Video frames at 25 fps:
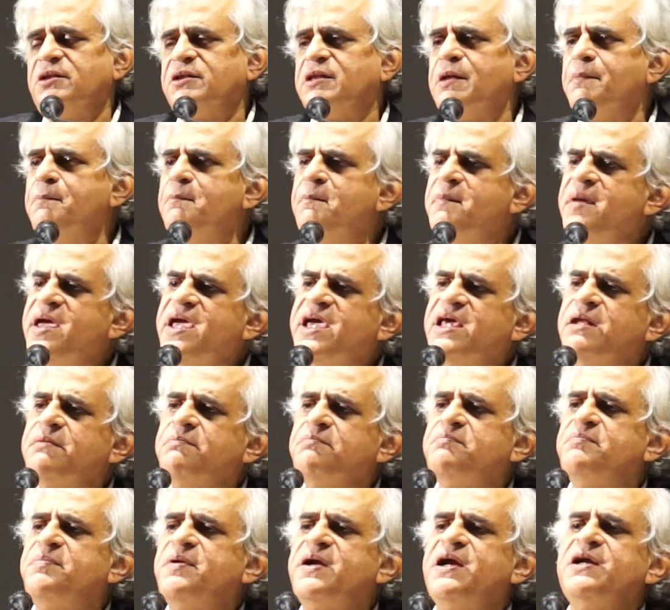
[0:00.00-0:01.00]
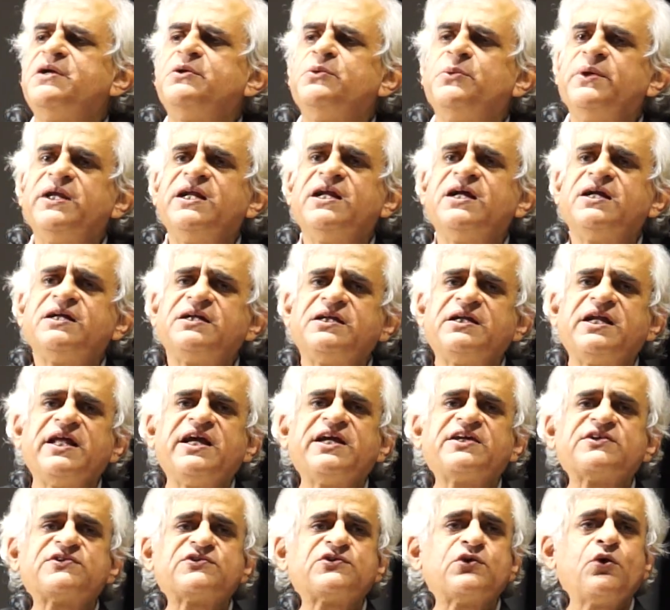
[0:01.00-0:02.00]
the main breadwinner
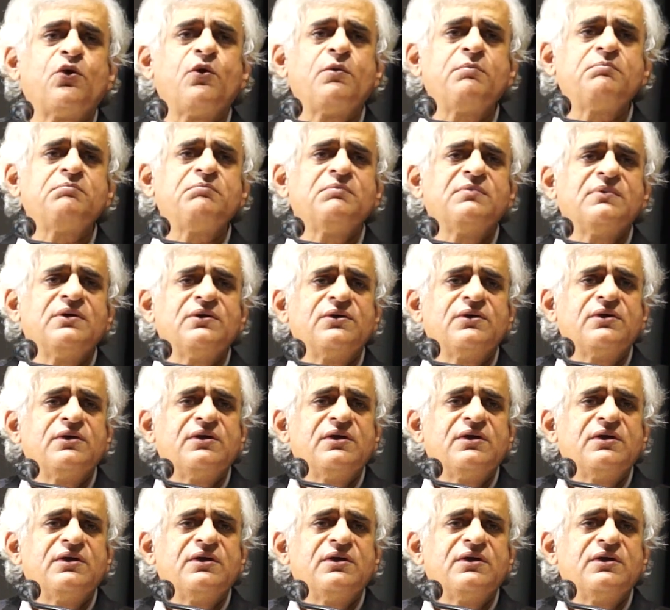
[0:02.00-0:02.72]
takes home